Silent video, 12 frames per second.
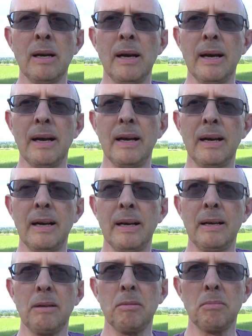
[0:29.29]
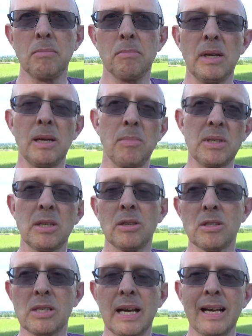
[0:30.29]
Uh, mainly busy
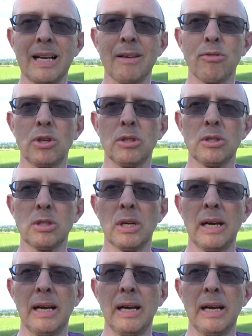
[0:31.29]
on the cycling front.